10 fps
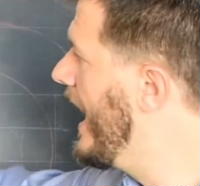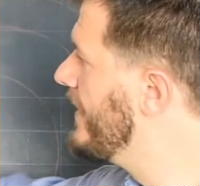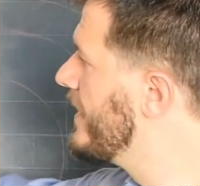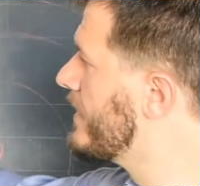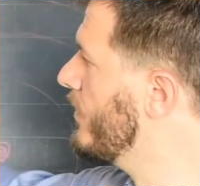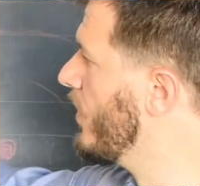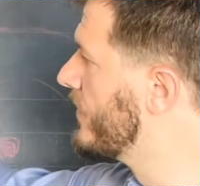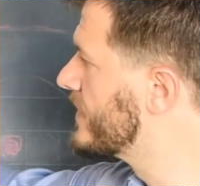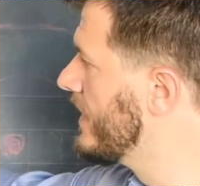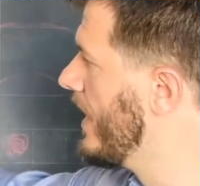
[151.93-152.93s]
and it
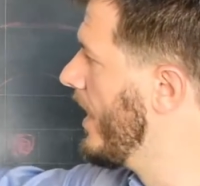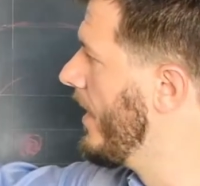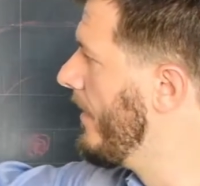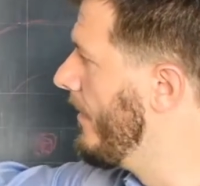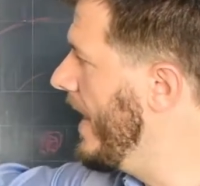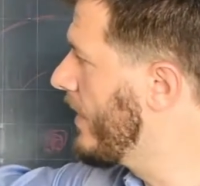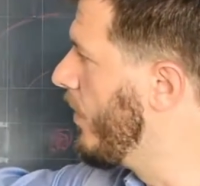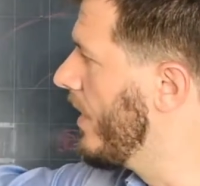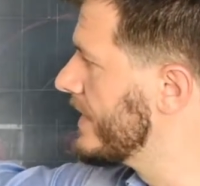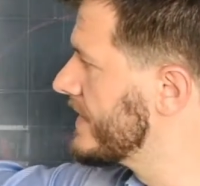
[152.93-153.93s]
moves
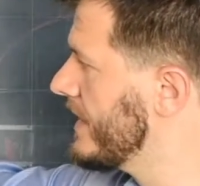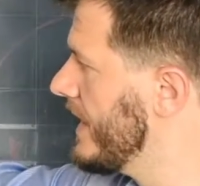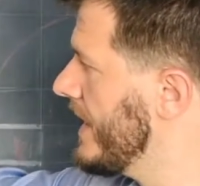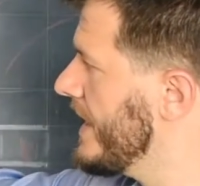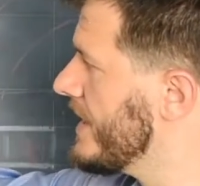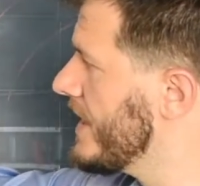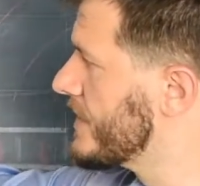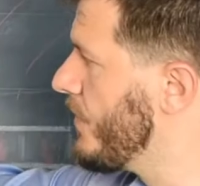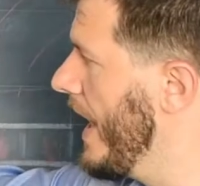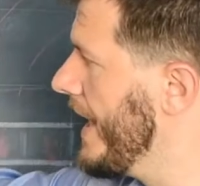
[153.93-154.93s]
backwards in
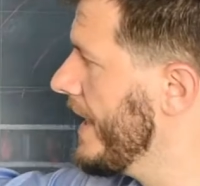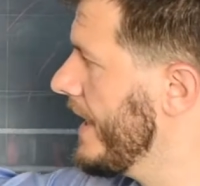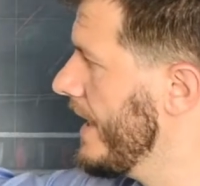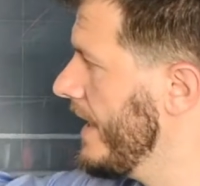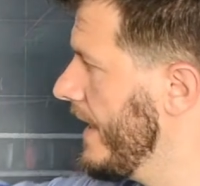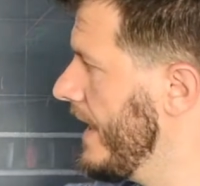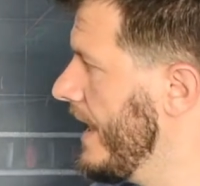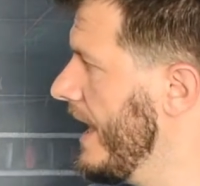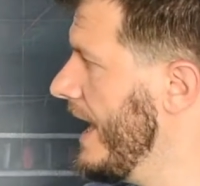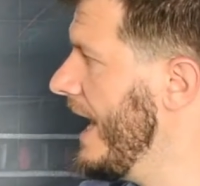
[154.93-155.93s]
this way.
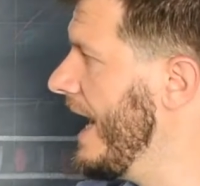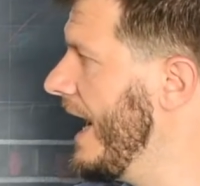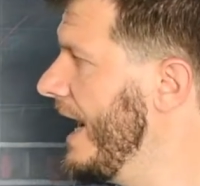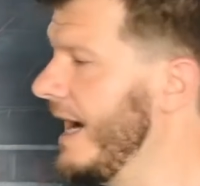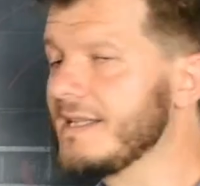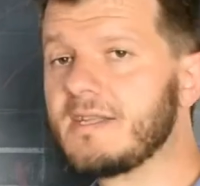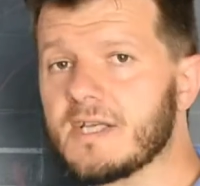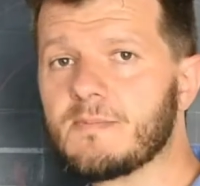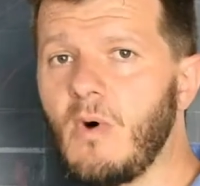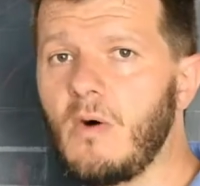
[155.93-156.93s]
At
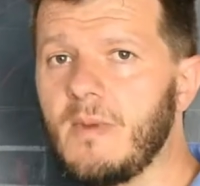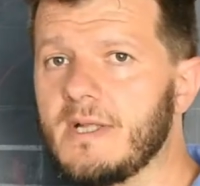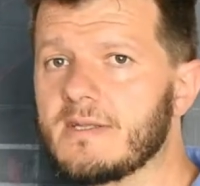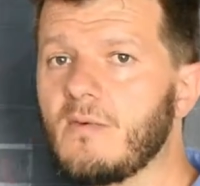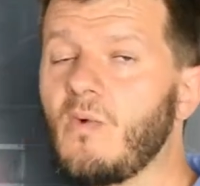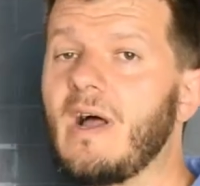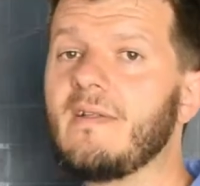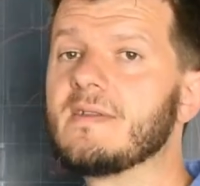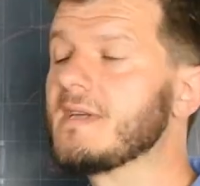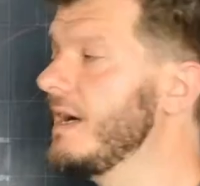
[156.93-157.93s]
this moment,
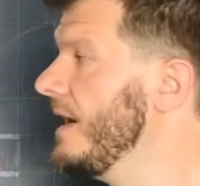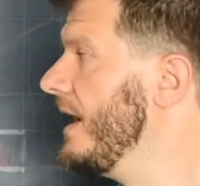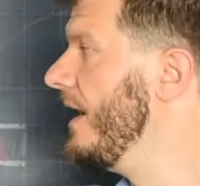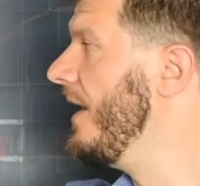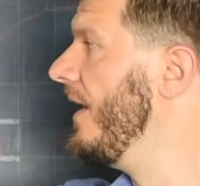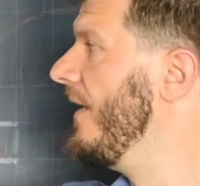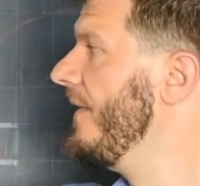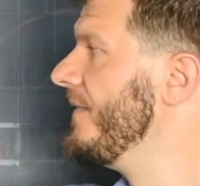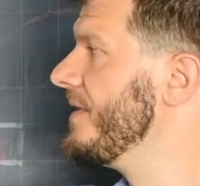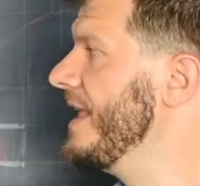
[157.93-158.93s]
when the
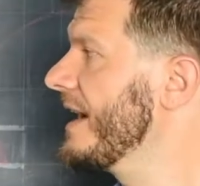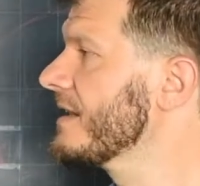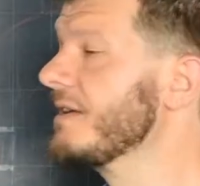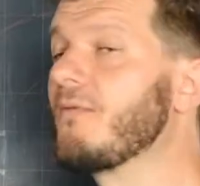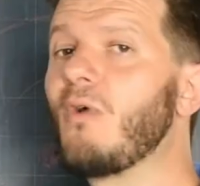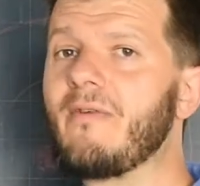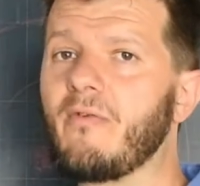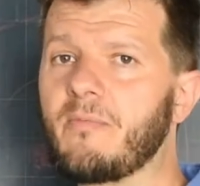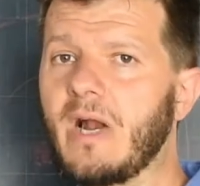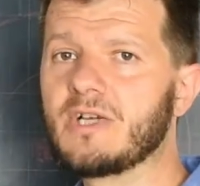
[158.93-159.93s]
negative wave
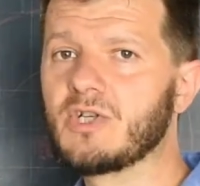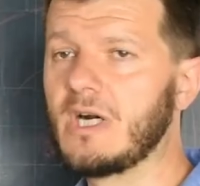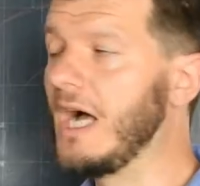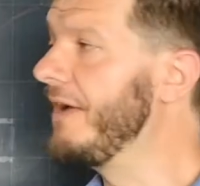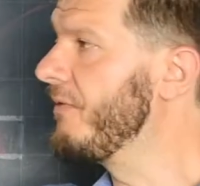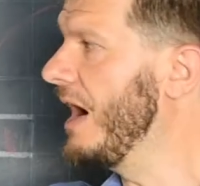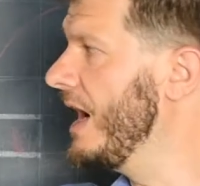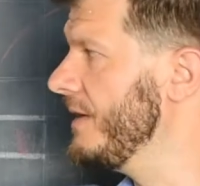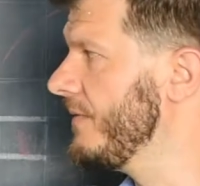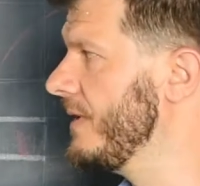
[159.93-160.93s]
of pressure
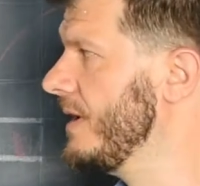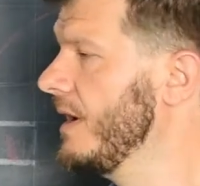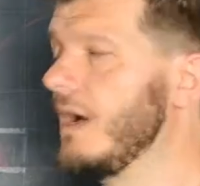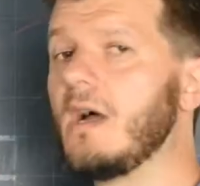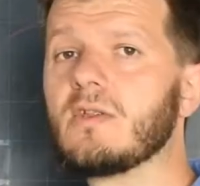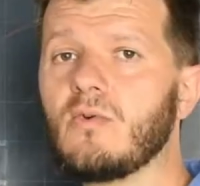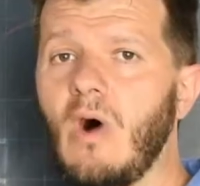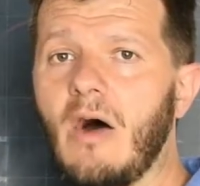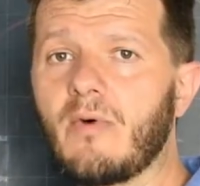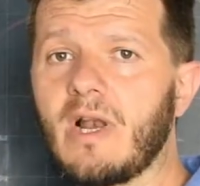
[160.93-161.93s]
arrives to
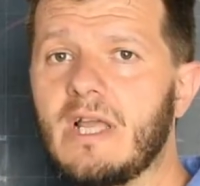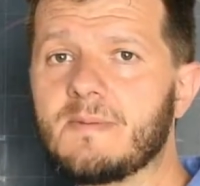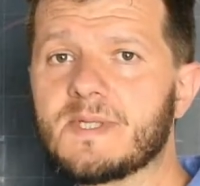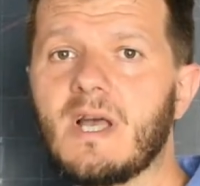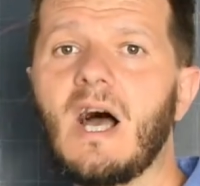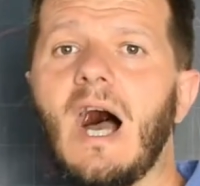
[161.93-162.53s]
our lips